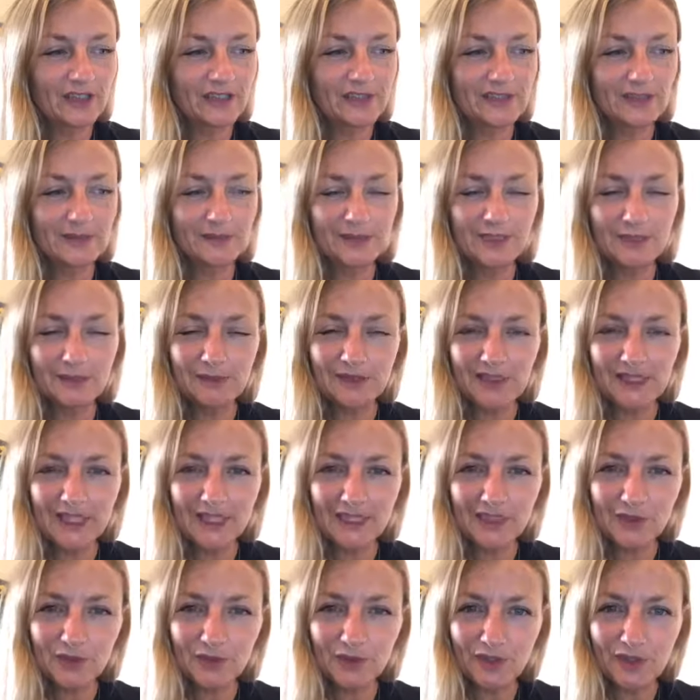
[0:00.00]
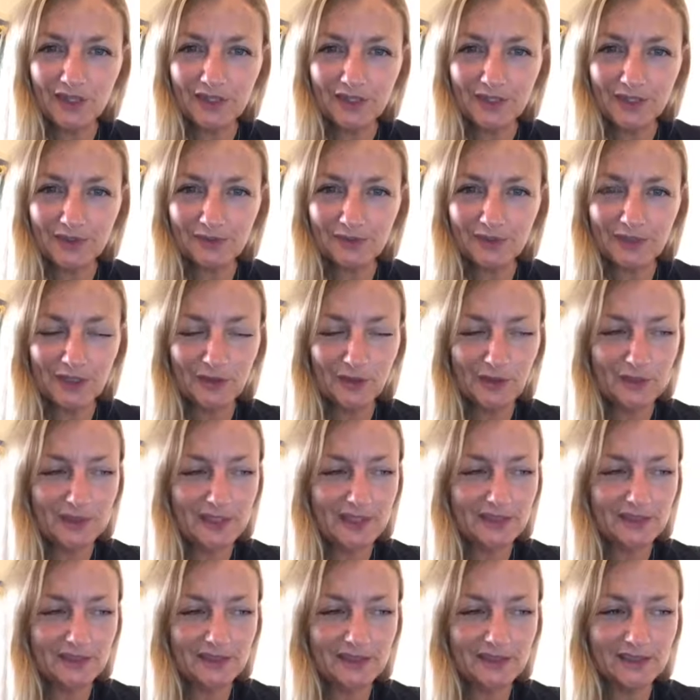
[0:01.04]
I sometimes catch what he's up to on
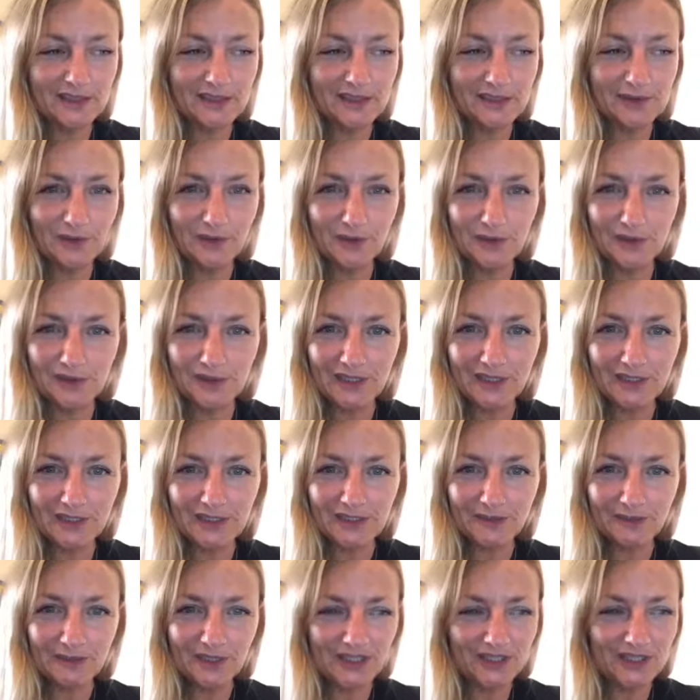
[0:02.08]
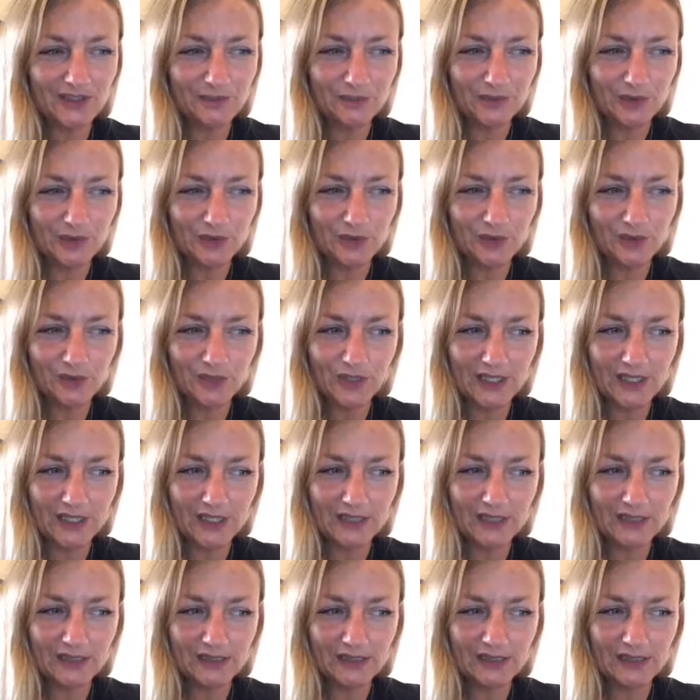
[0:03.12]
Insta stories, which I'm not sure
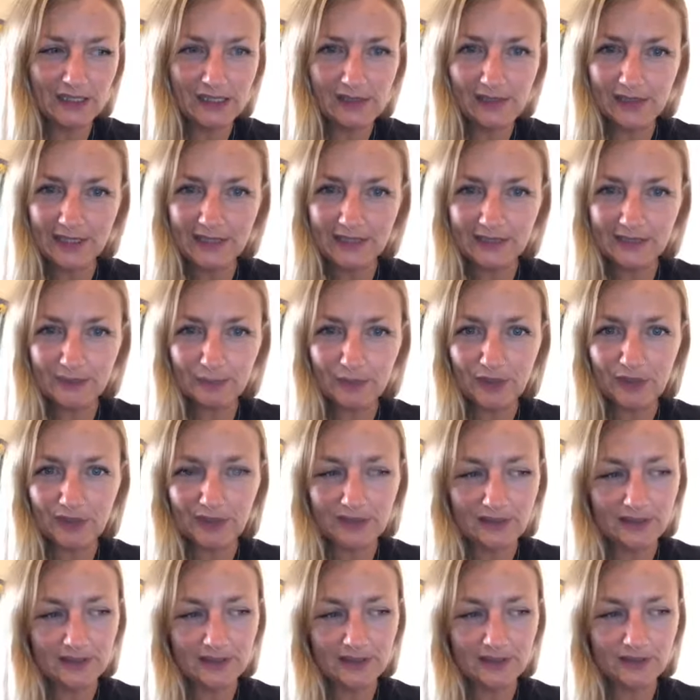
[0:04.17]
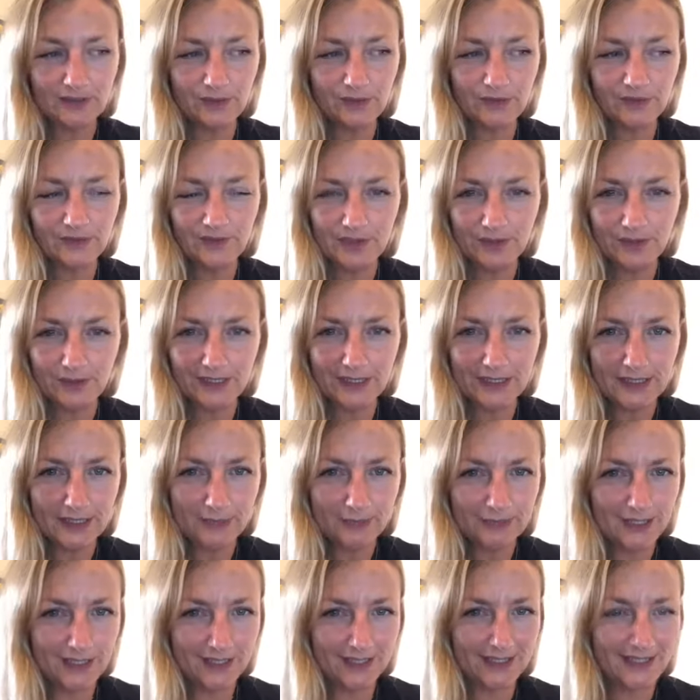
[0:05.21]
he likes, but I sort of do it anyway.